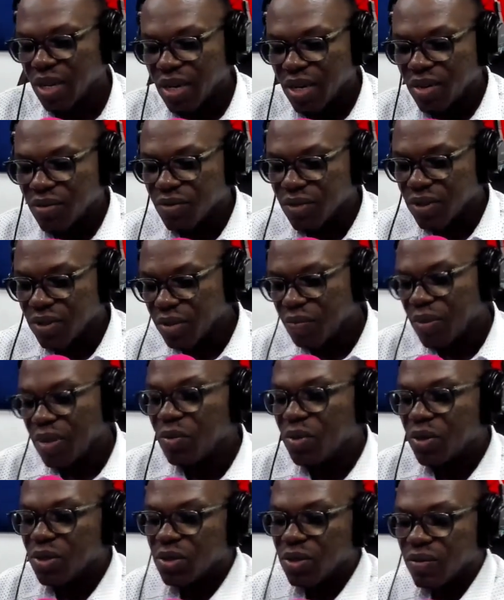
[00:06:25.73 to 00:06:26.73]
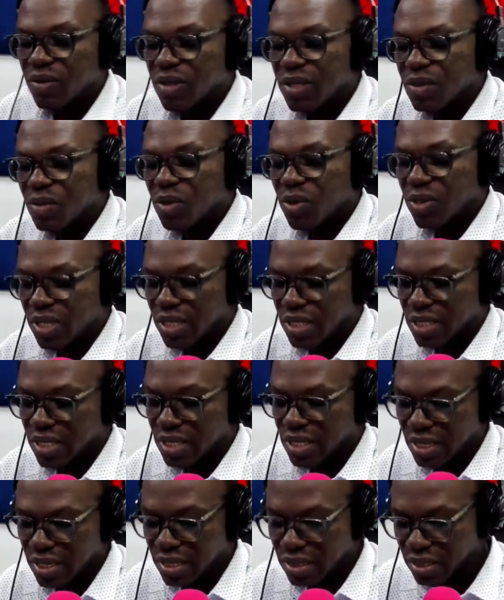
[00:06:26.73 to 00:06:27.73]
For the purpose of this morning's
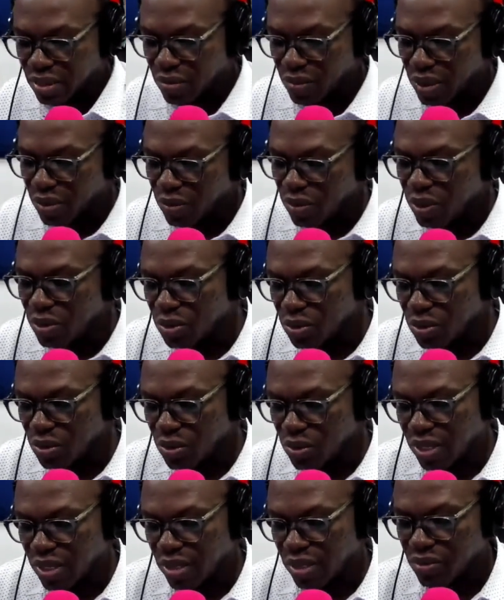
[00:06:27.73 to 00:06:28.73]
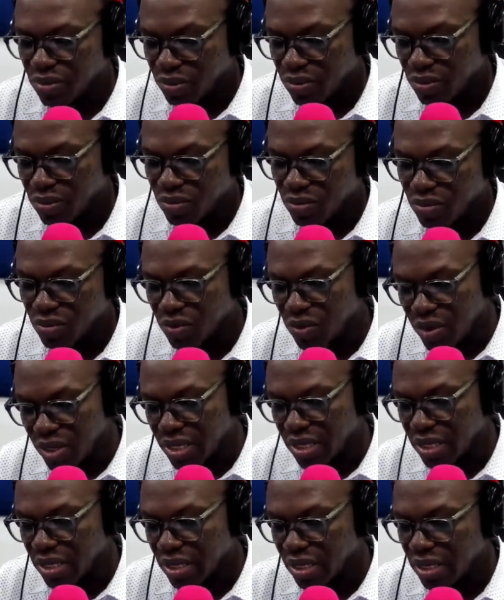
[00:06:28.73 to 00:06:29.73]
discussion, we are going to look at
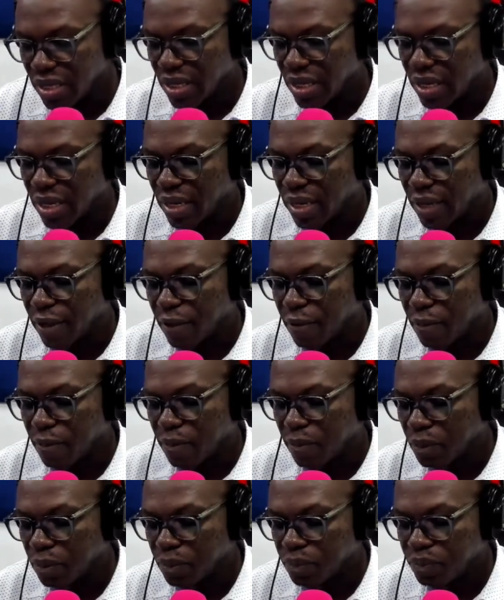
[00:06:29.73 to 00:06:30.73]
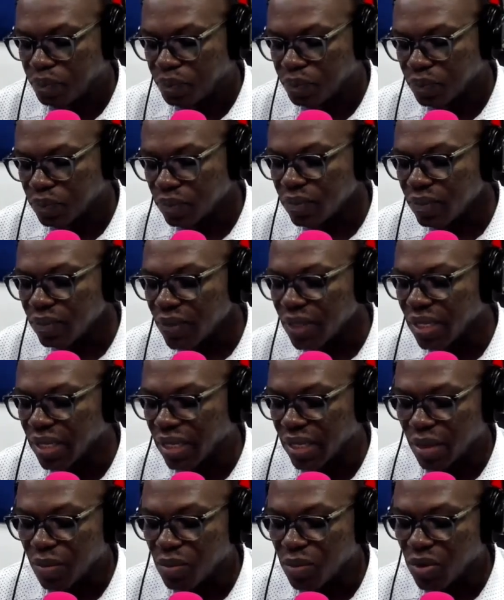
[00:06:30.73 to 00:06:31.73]
reading in
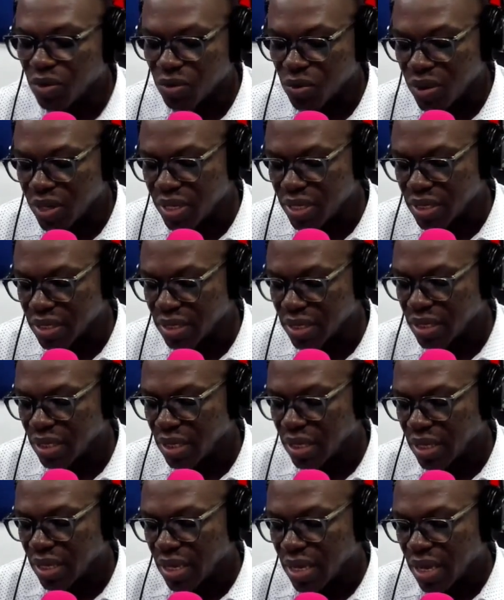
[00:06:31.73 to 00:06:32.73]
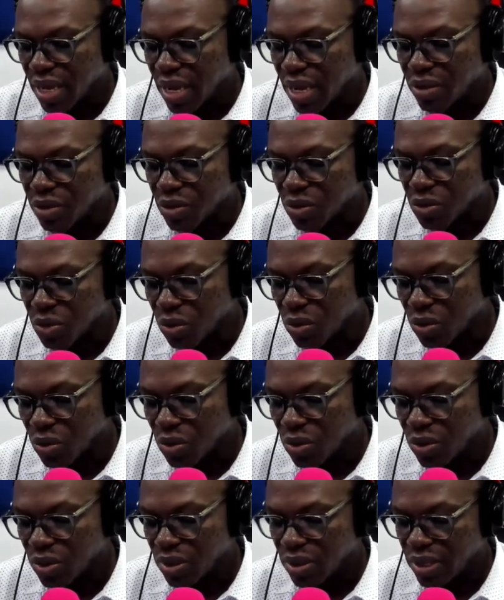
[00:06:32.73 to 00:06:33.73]
a number of ways. And
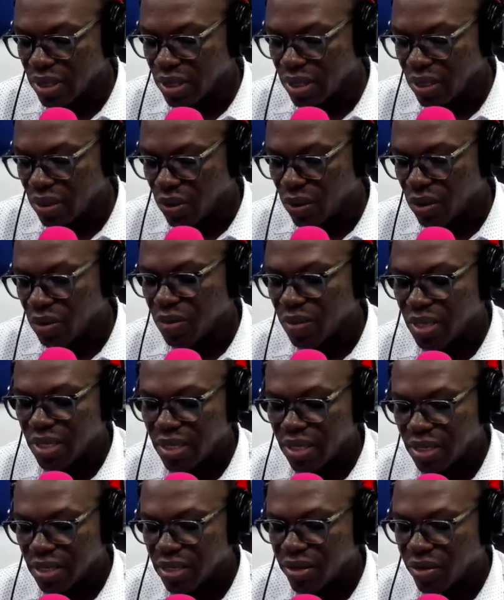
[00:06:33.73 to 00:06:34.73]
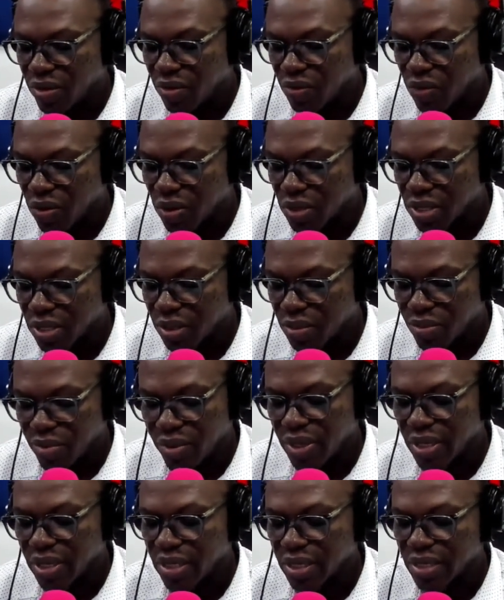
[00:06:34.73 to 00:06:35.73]
so the Longman Dictionary of
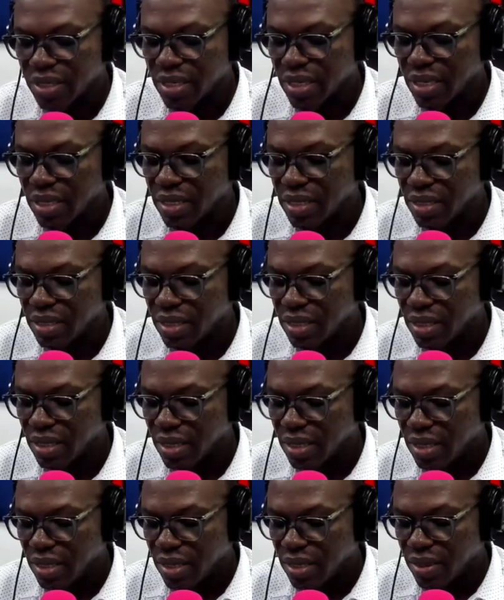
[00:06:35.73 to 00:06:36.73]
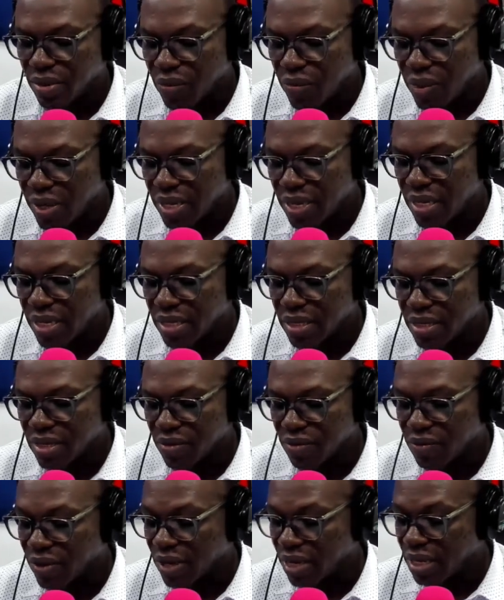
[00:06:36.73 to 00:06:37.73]
Contemporary English says reading is
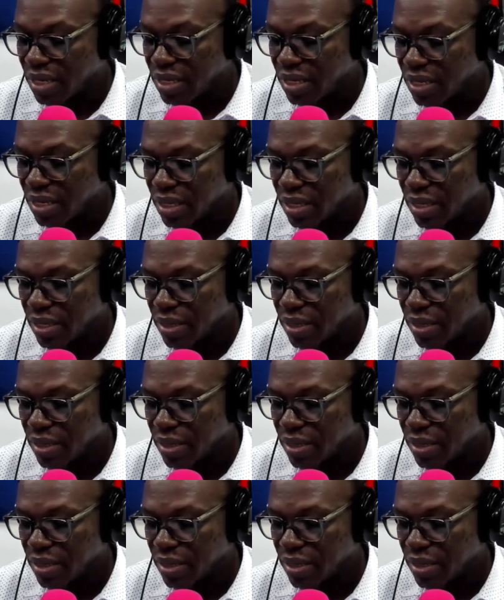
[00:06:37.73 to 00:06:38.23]
defined